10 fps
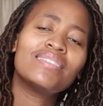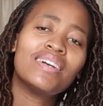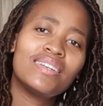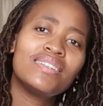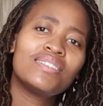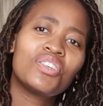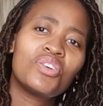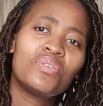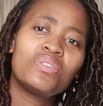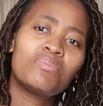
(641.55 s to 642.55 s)
yeah, it is
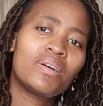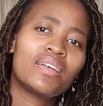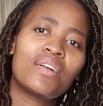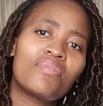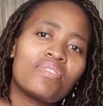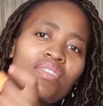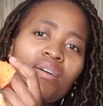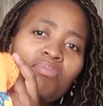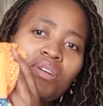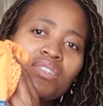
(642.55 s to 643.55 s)
cute, but I don't think
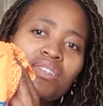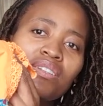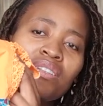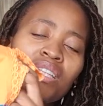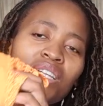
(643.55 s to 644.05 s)
they're practical.